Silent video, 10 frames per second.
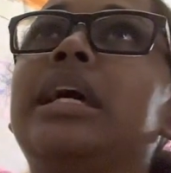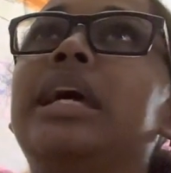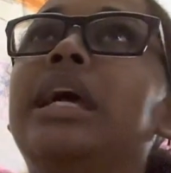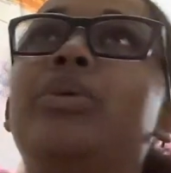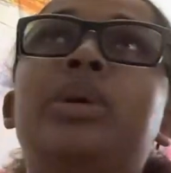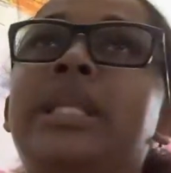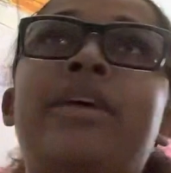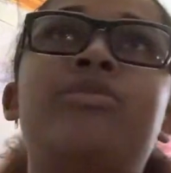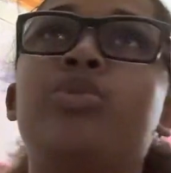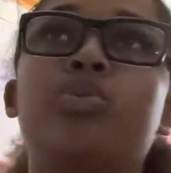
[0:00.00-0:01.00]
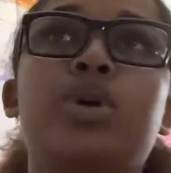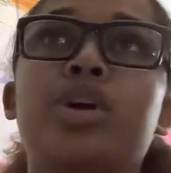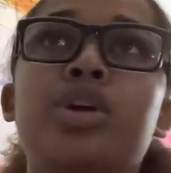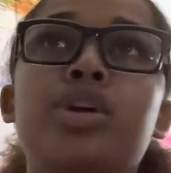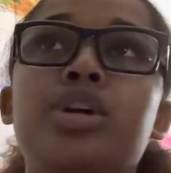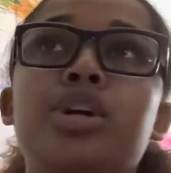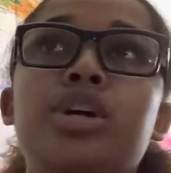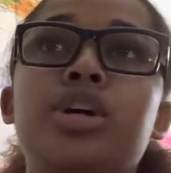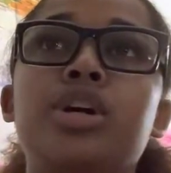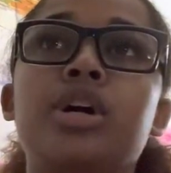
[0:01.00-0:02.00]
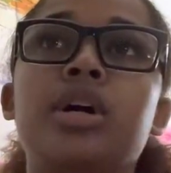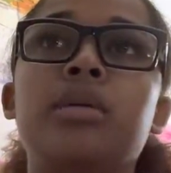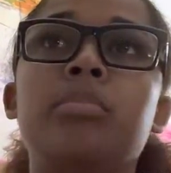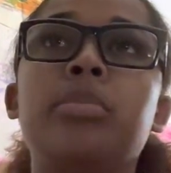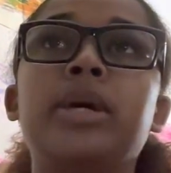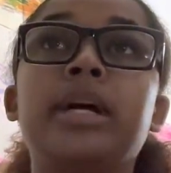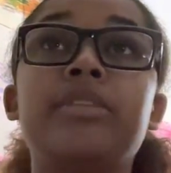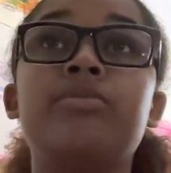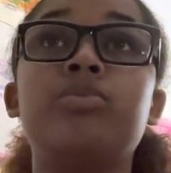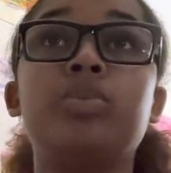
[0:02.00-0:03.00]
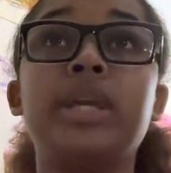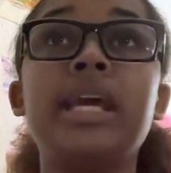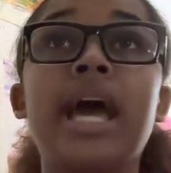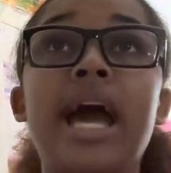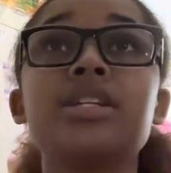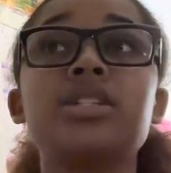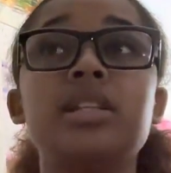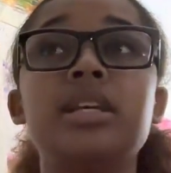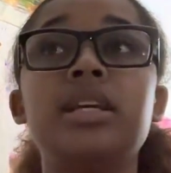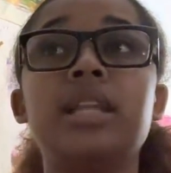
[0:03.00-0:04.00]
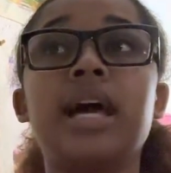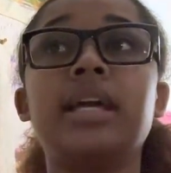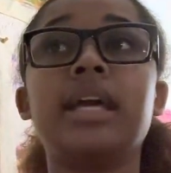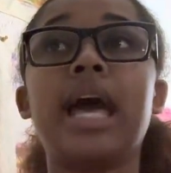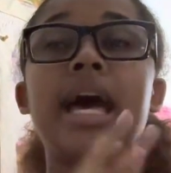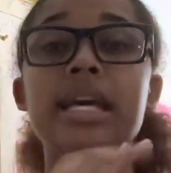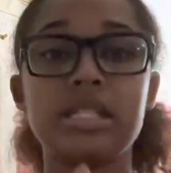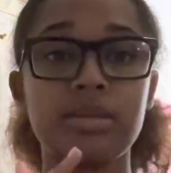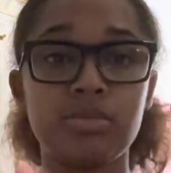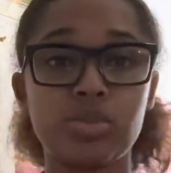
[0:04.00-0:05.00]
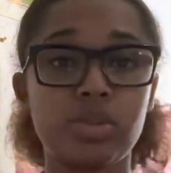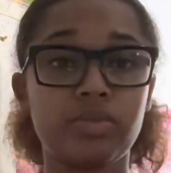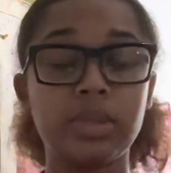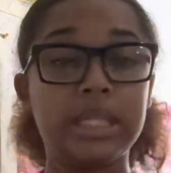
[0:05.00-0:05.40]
it would never work. But if we actually, like, had some sort of